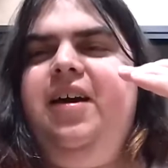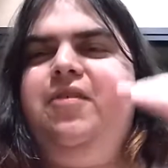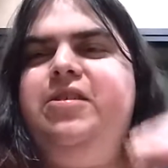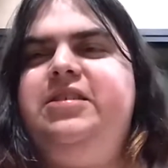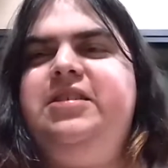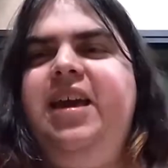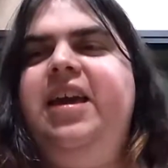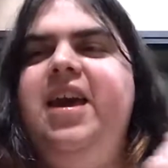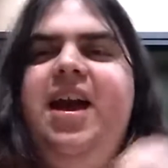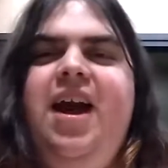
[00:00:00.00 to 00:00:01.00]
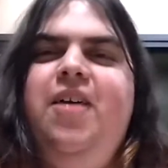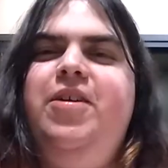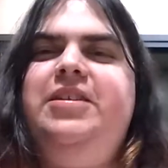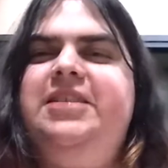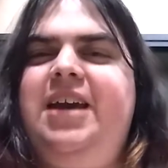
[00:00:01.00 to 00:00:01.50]
Chris is like,
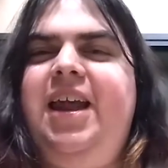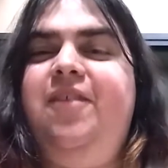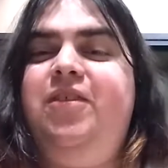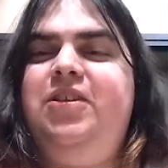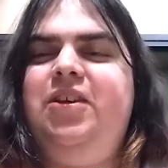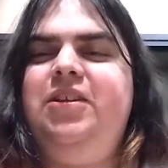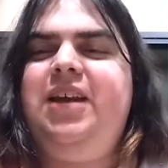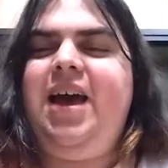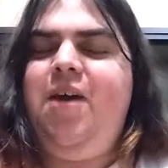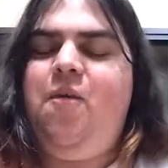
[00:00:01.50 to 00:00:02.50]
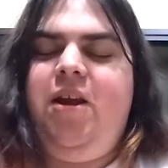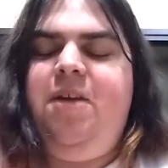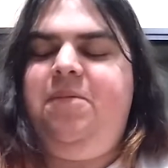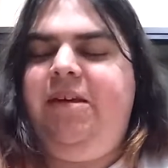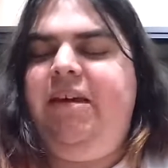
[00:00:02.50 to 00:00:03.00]
Irene's the kind of adult I want
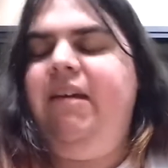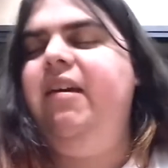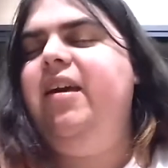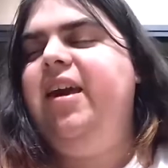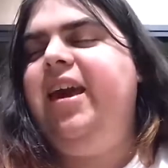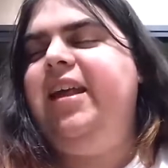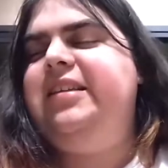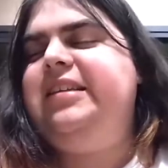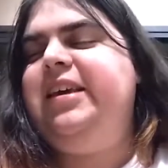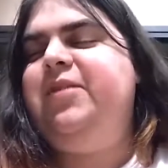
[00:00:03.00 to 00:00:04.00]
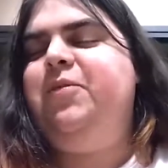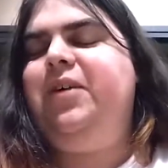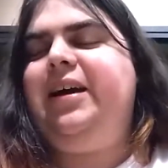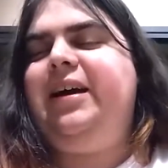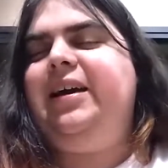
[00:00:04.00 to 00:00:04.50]
to be. And it's like,
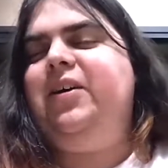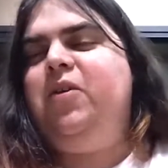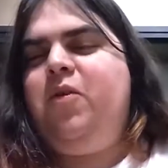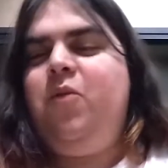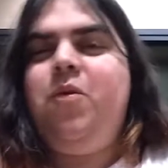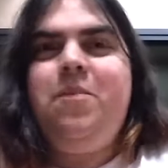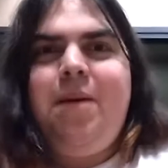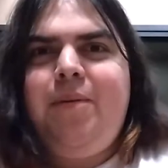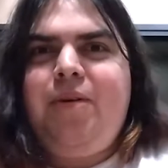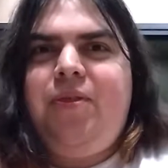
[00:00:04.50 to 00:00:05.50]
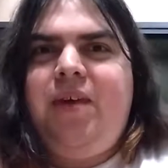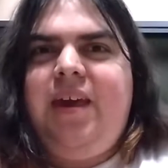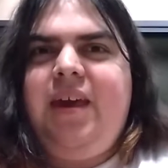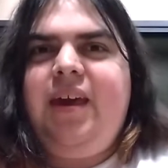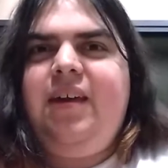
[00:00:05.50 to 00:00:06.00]
wow. Remember
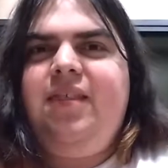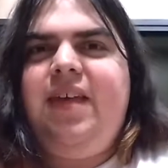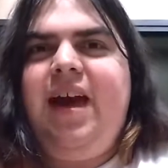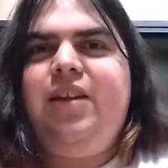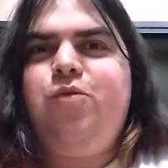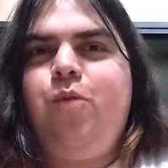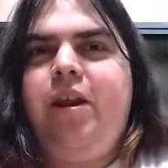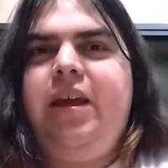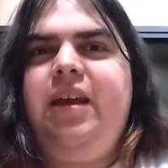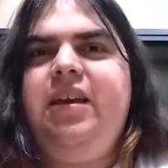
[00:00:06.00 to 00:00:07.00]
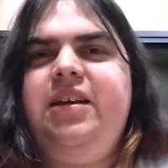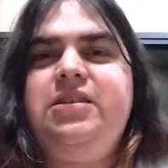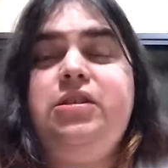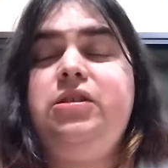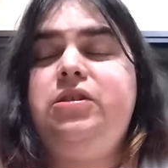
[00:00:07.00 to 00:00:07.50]
thinking that 20
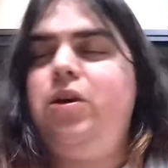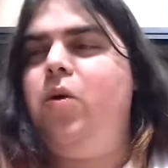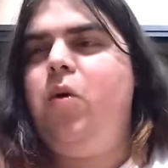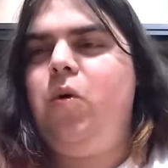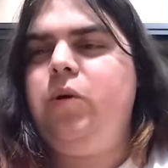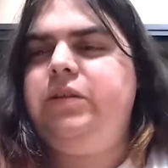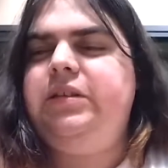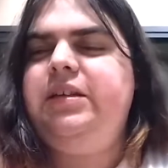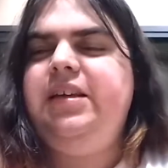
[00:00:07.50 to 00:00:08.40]
is so old